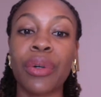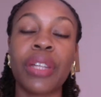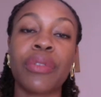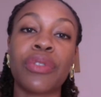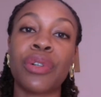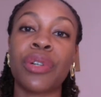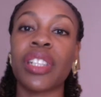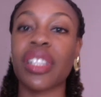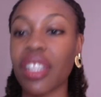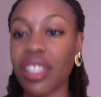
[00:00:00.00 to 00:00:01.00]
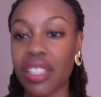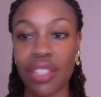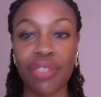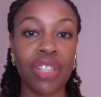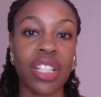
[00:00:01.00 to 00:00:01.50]
or if you're in another
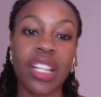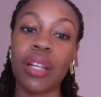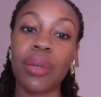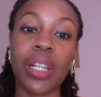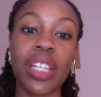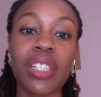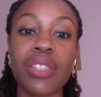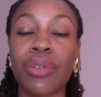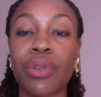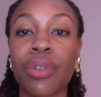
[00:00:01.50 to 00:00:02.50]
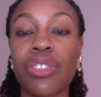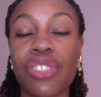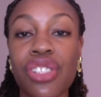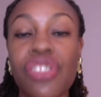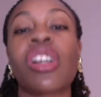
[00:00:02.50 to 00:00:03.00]
district like Wakiso or
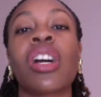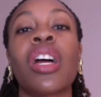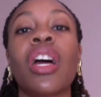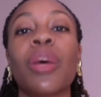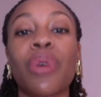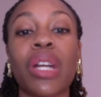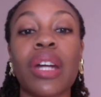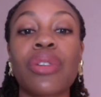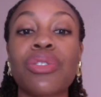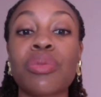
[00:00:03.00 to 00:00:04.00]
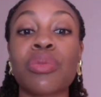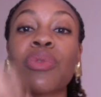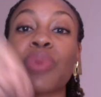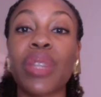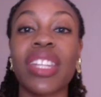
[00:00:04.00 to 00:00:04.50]
Jinja, we're allowed to
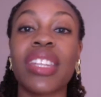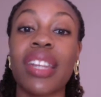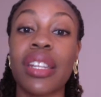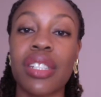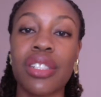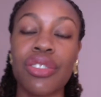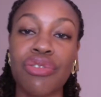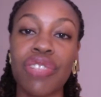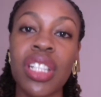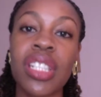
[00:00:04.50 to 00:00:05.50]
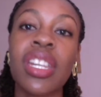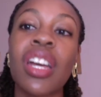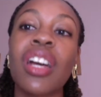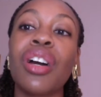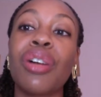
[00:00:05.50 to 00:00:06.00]
move within that district.
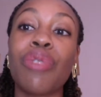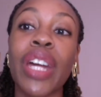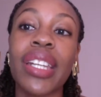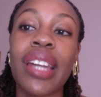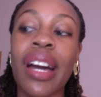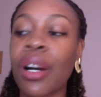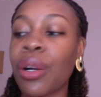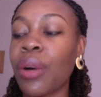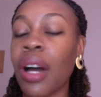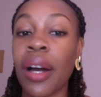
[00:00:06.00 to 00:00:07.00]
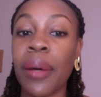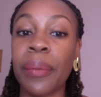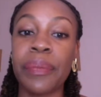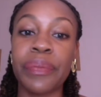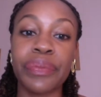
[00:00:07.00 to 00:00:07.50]
Right now,
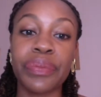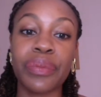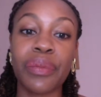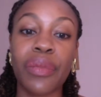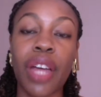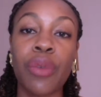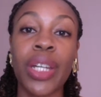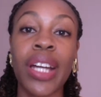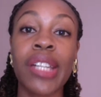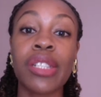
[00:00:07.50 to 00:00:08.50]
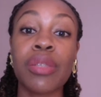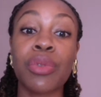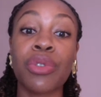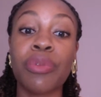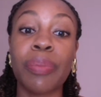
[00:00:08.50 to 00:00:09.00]
we can't
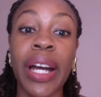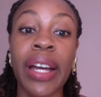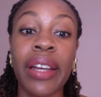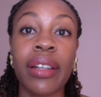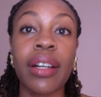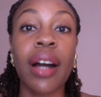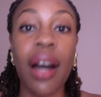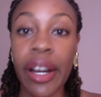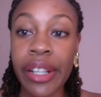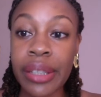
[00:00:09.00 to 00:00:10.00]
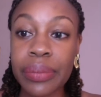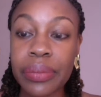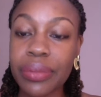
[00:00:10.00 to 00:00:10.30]
move by car.